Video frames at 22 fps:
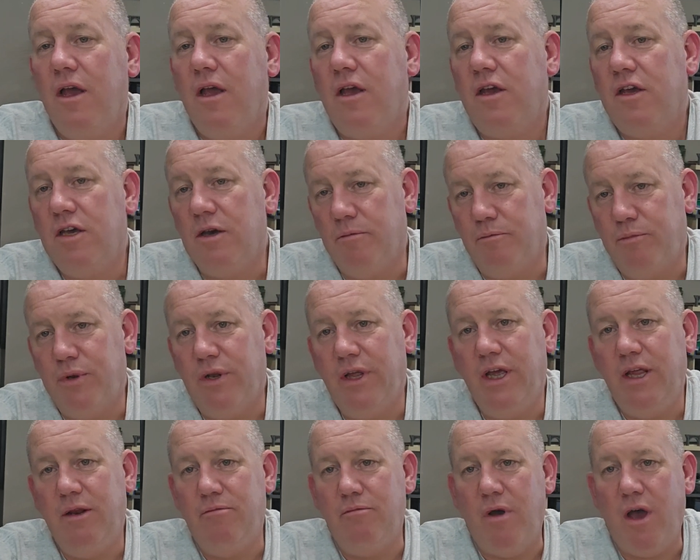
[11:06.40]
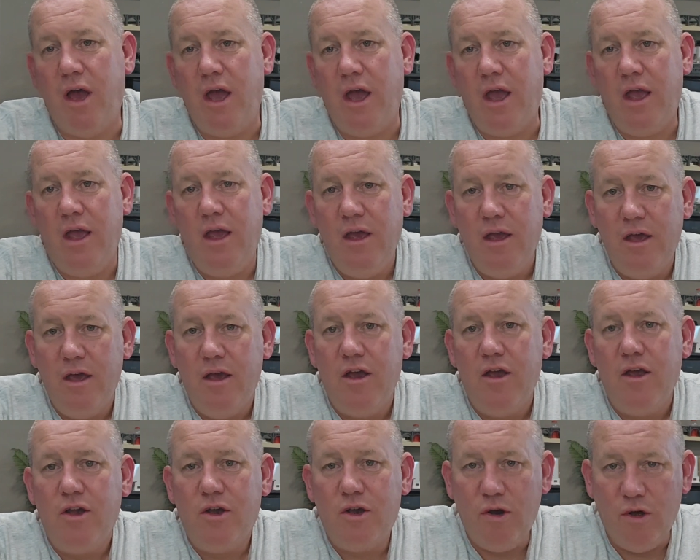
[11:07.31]
complete my
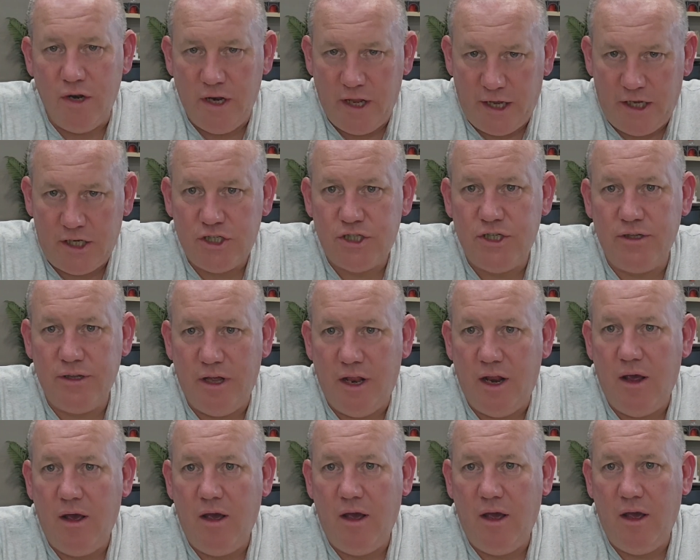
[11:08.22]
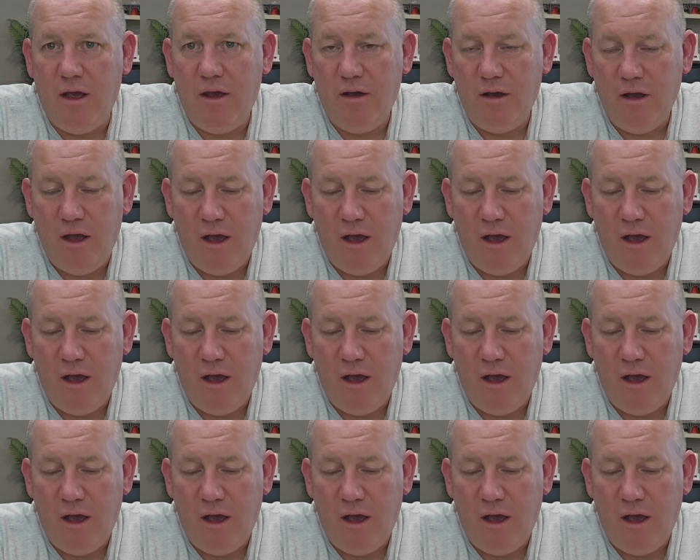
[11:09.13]
collection that